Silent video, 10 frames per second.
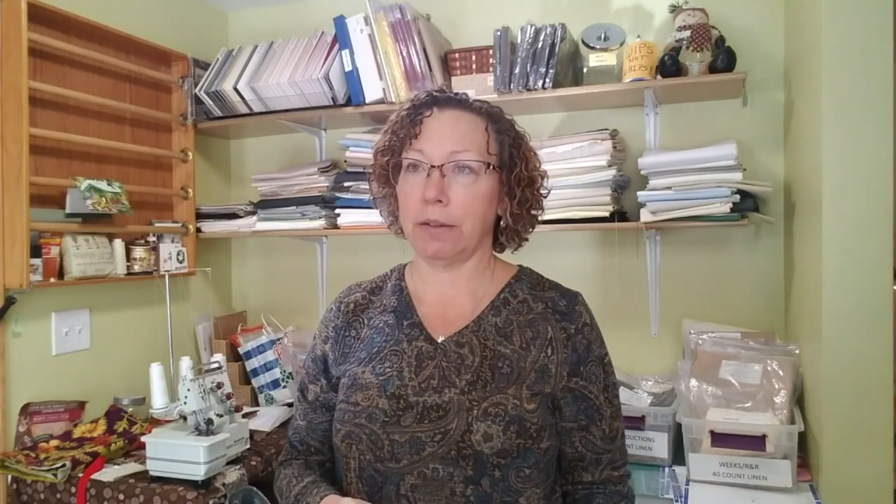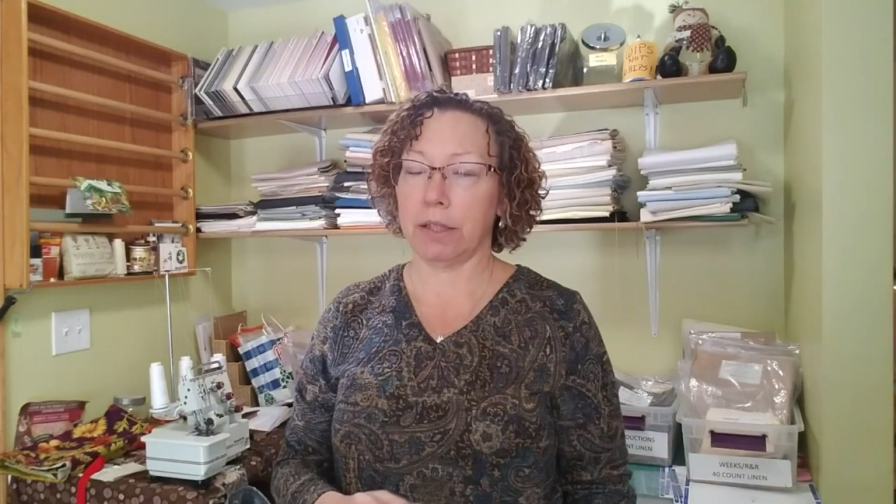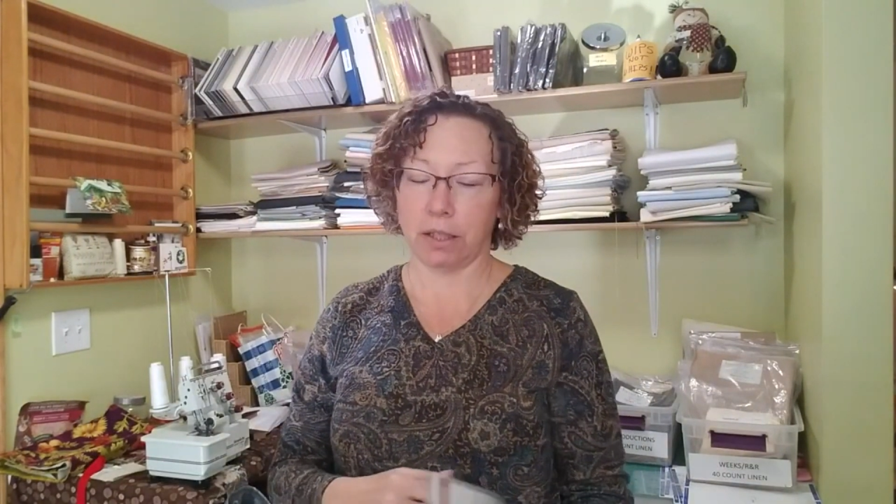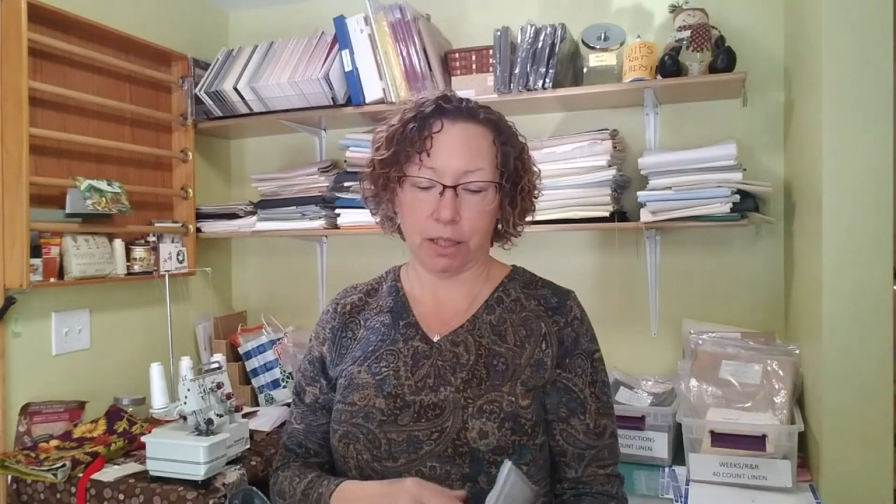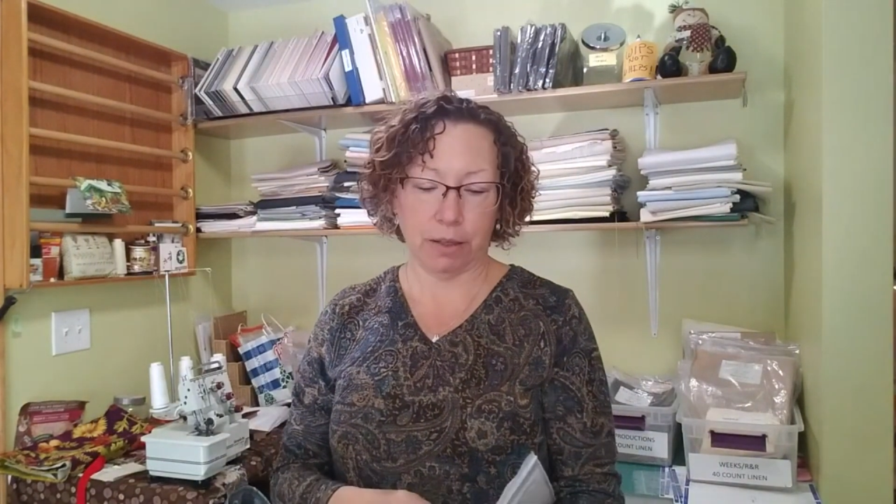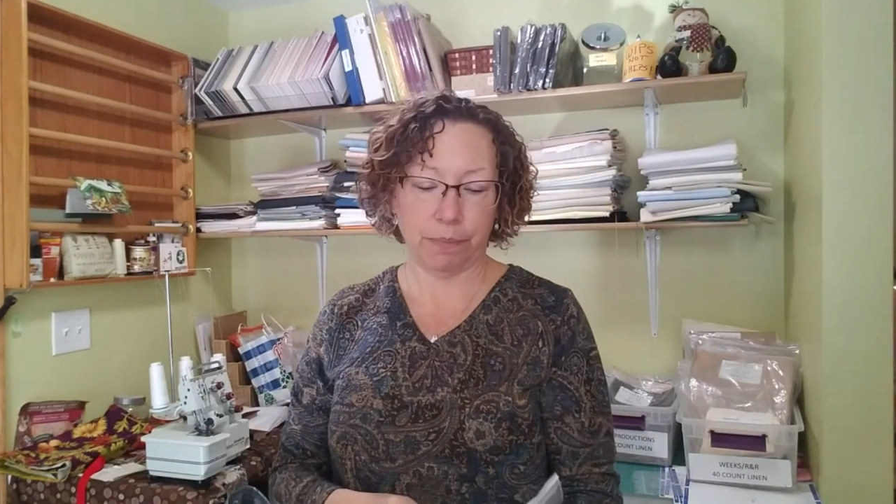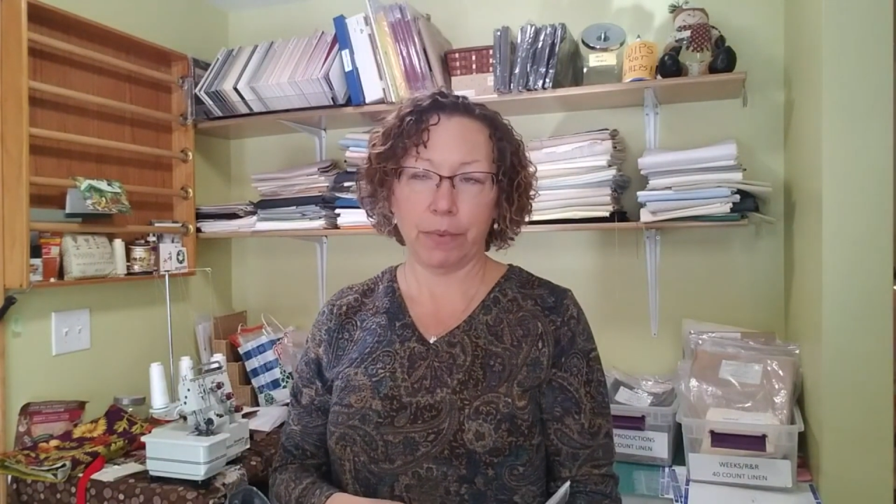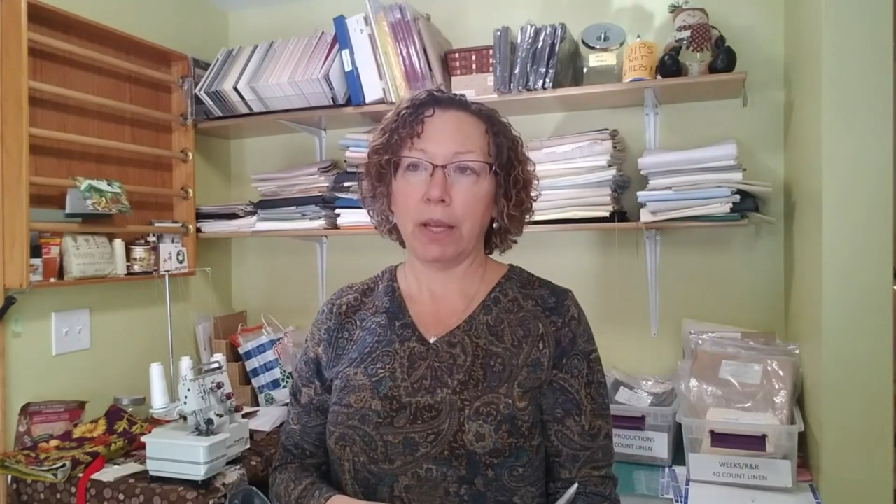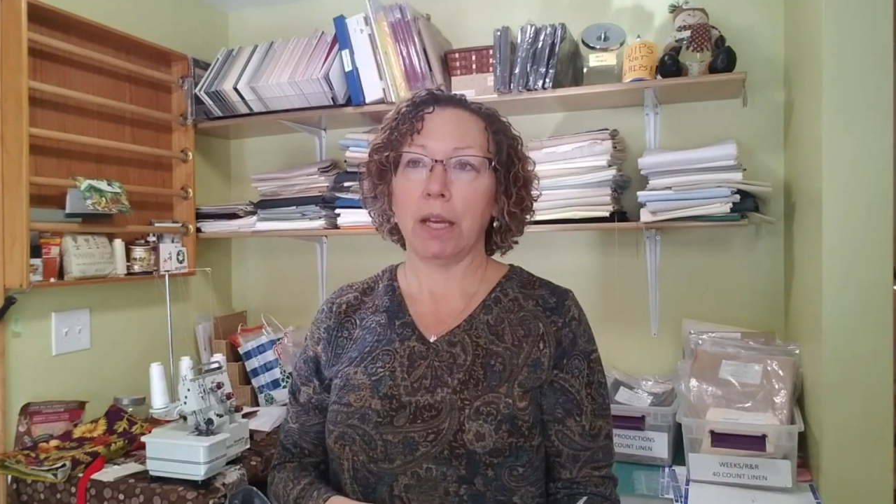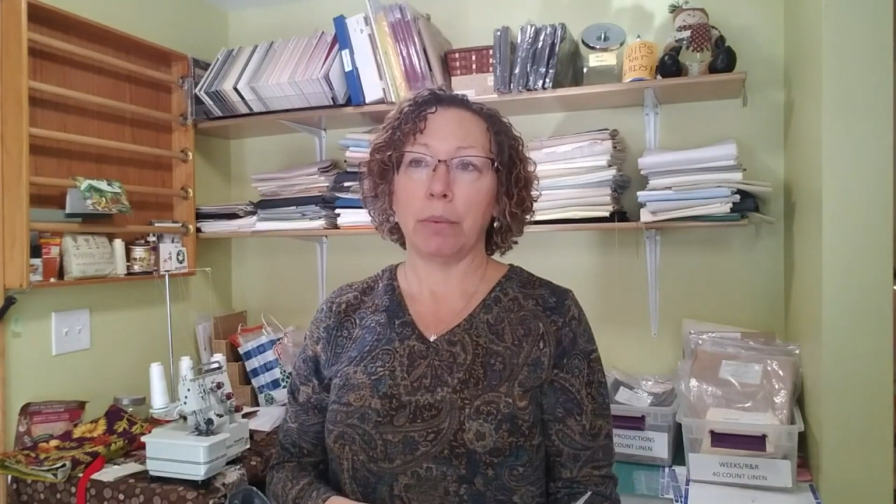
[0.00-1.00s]
Sunny,
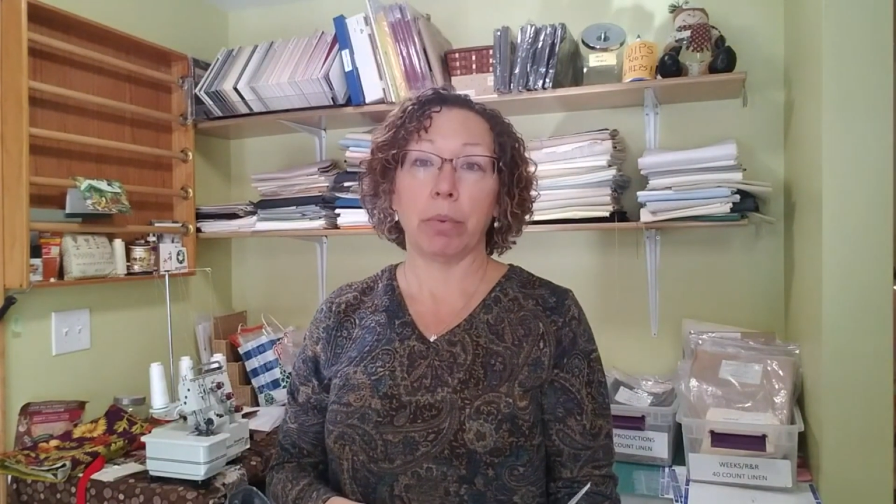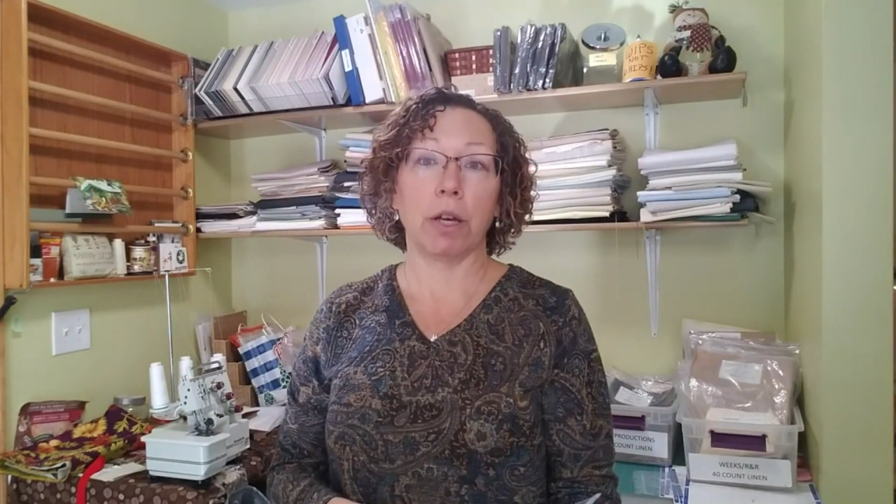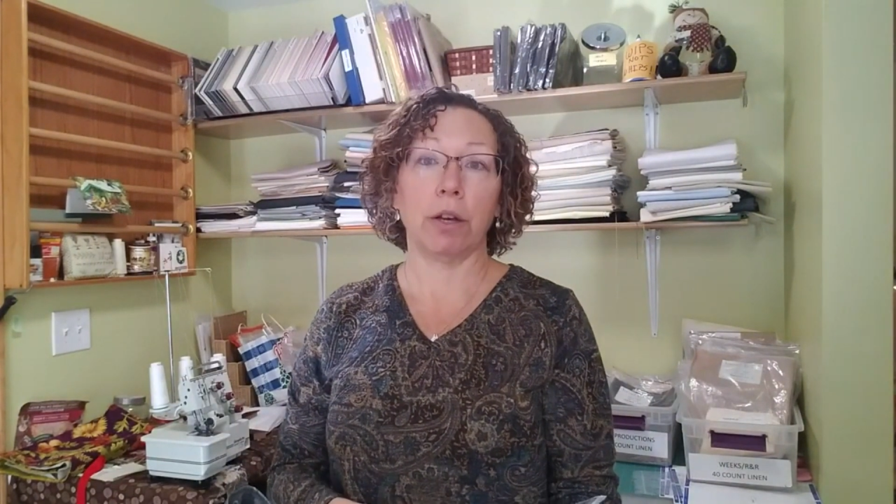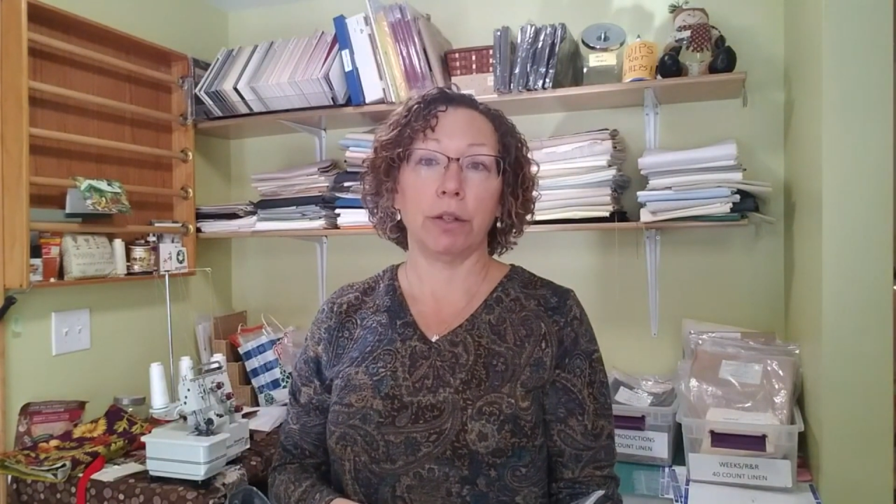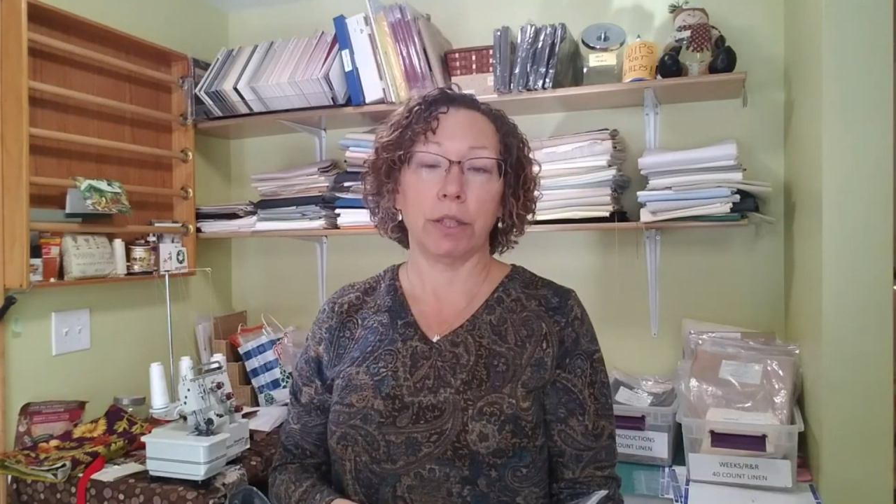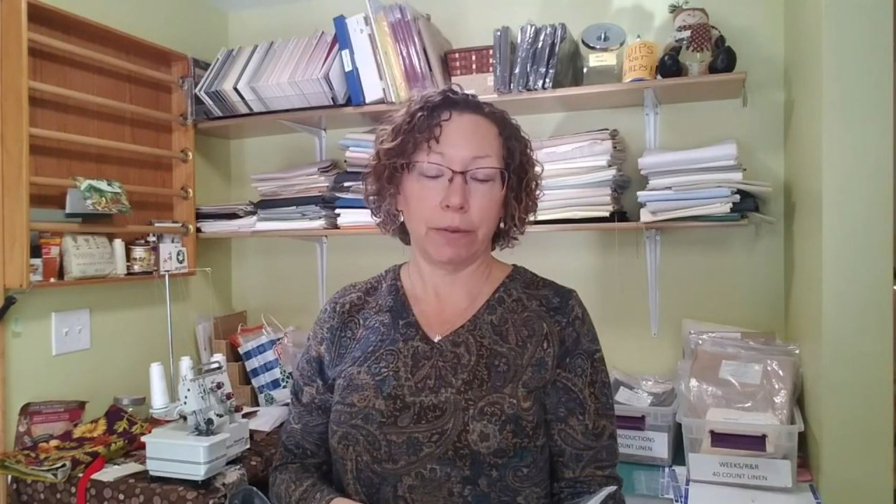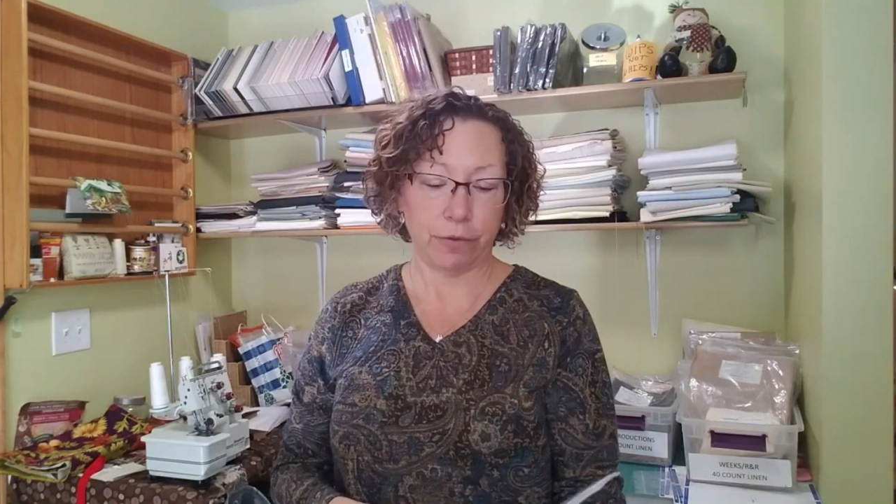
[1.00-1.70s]
but cold